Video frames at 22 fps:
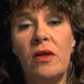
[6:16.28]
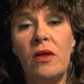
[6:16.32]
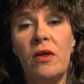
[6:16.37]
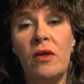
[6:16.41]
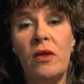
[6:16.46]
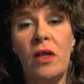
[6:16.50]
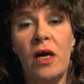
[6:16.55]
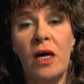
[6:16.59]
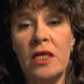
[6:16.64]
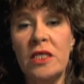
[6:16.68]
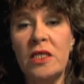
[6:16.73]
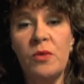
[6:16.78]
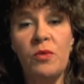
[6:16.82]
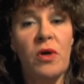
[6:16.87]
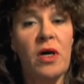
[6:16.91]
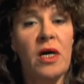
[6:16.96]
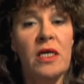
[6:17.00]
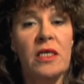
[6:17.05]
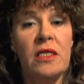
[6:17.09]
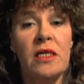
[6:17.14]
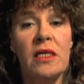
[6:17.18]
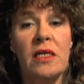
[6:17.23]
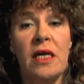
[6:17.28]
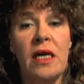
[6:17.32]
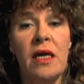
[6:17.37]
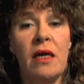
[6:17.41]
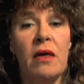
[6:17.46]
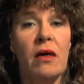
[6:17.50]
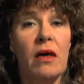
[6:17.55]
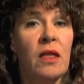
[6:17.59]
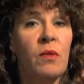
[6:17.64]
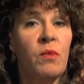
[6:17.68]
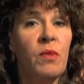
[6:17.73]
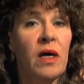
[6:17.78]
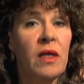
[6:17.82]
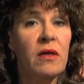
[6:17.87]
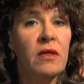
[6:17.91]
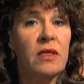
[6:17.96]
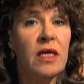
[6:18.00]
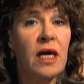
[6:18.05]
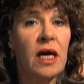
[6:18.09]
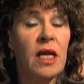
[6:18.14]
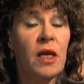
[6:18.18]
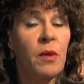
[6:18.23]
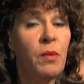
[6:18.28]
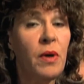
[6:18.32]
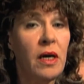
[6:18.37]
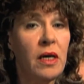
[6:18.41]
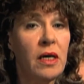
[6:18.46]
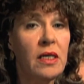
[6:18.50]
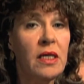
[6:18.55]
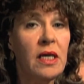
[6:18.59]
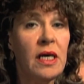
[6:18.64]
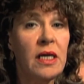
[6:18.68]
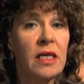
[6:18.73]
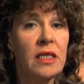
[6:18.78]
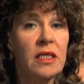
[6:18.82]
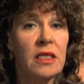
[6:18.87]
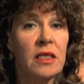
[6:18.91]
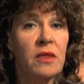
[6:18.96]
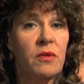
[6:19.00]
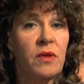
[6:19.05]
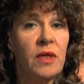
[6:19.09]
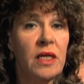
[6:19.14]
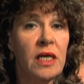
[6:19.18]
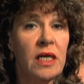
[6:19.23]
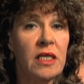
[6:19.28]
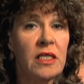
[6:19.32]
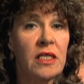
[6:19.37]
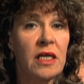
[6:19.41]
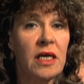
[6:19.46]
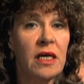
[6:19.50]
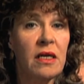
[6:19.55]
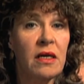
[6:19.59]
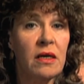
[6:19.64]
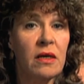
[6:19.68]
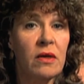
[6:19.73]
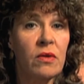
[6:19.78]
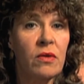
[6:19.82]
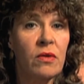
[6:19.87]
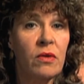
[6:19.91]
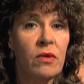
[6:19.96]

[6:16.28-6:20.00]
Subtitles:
Not surprisingly, the mother died of peritonitis 3 days later.